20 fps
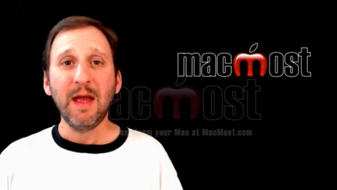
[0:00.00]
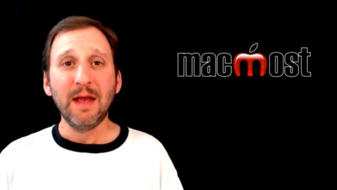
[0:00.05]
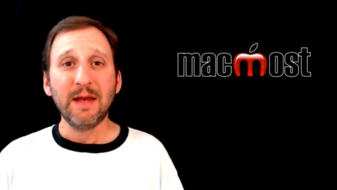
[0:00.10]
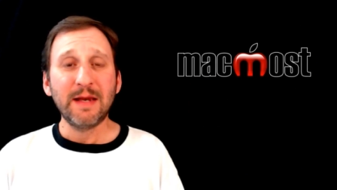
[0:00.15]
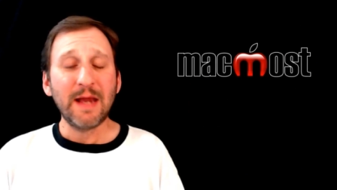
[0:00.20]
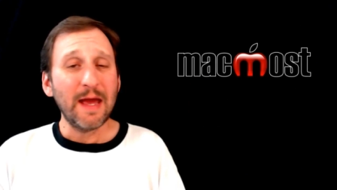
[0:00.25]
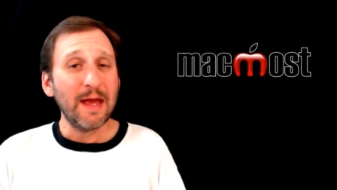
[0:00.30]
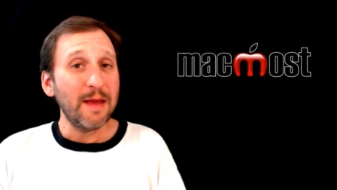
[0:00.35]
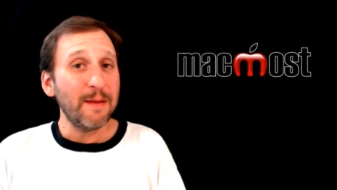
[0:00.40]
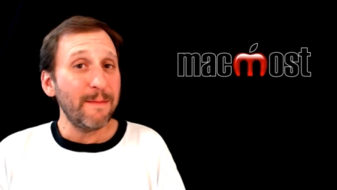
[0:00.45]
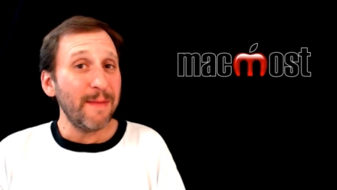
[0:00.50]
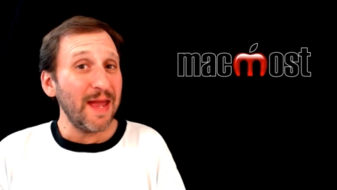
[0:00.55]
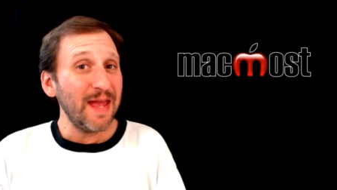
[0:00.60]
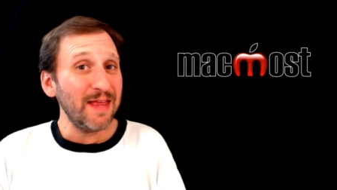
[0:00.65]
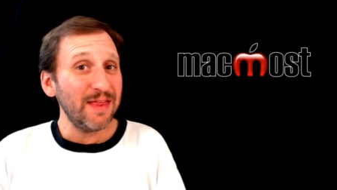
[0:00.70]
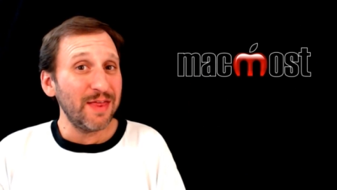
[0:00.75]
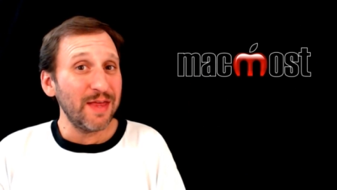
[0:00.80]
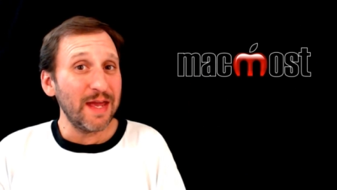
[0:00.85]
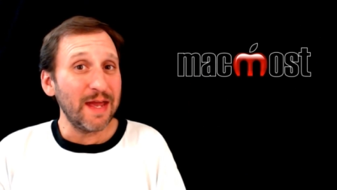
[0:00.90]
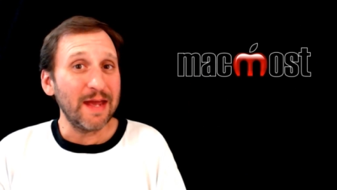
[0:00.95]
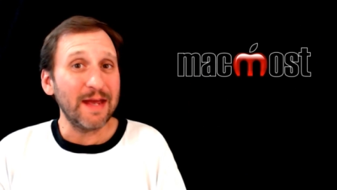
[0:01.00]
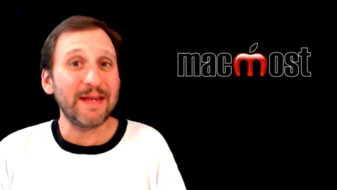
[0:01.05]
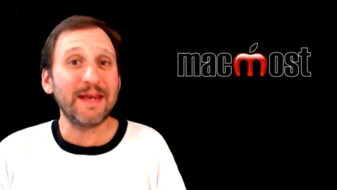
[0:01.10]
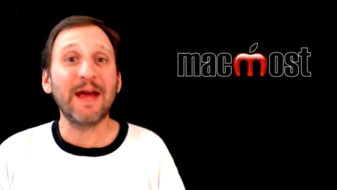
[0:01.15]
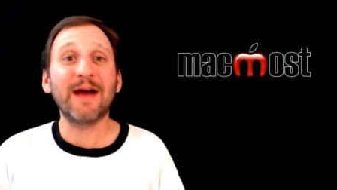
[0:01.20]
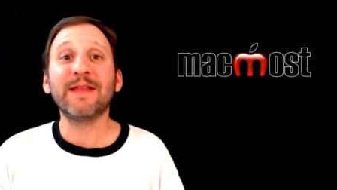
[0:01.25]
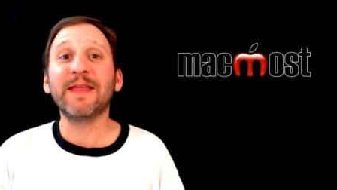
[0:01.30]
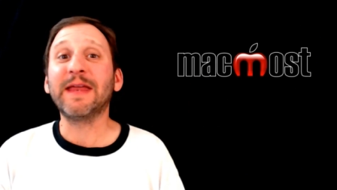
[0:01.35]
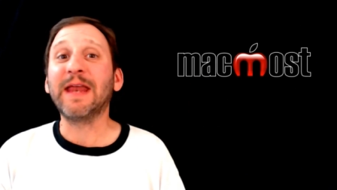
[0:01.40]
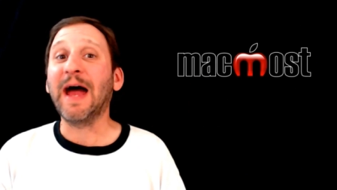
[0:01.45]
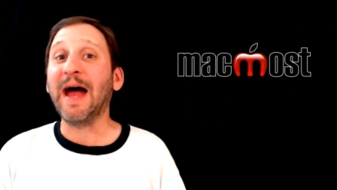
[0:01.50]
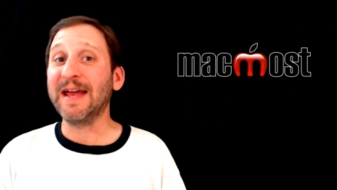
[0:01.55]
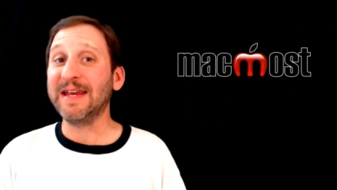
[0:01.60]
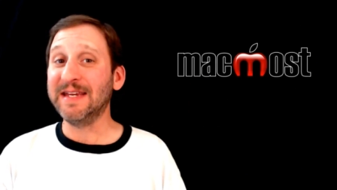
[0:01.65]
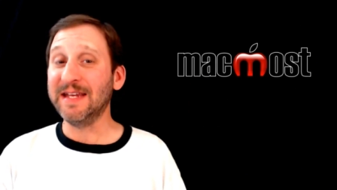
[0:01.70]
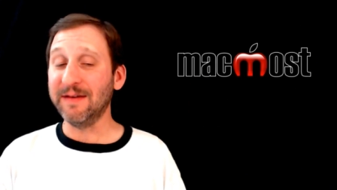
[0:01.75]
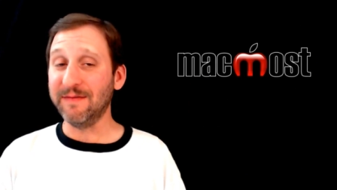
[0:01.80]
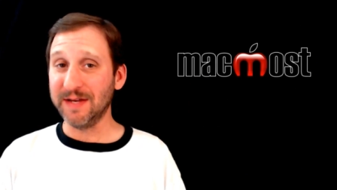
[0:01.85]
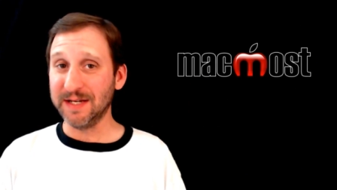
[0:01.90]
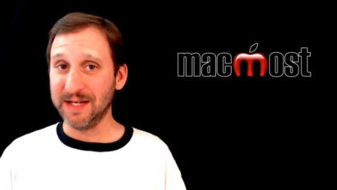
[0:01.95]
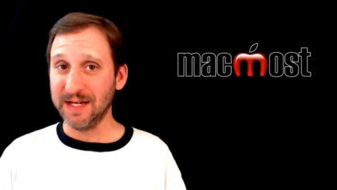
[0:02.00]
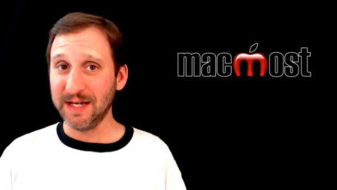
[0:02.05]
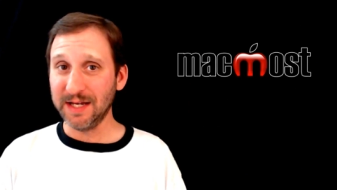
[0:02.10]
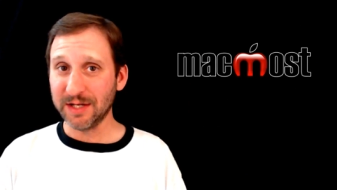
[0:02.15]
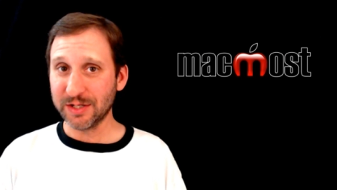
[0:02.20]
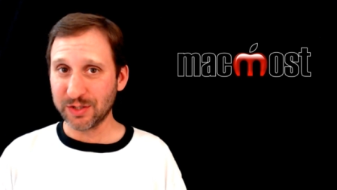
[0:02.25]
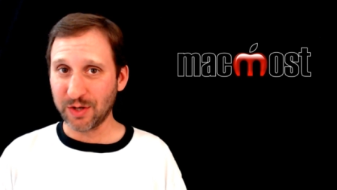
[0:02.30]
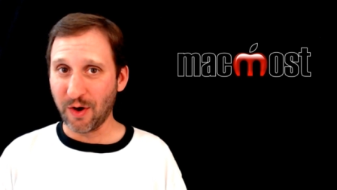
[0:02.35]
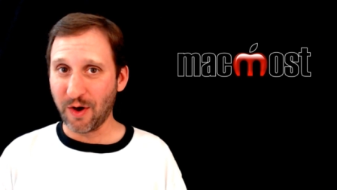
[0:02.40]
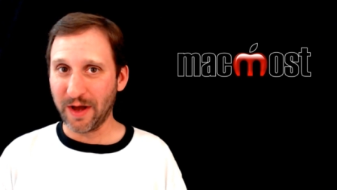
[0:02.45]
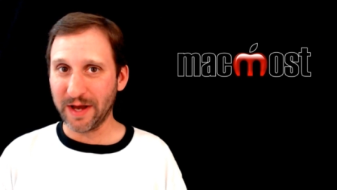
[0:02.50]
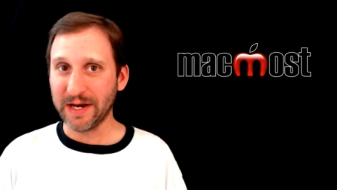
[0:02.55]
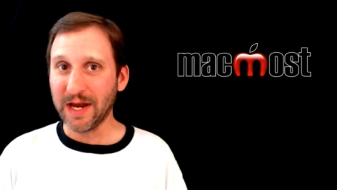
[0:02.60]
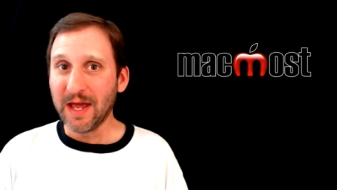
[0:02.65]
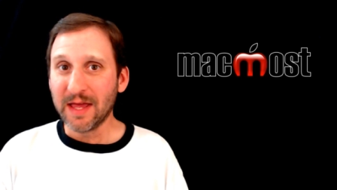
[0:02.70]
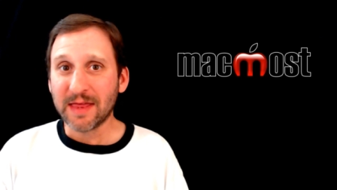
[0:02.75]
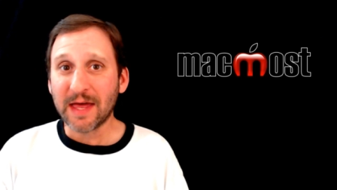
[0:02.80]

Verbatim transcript: Now you may think now that iDVD is gone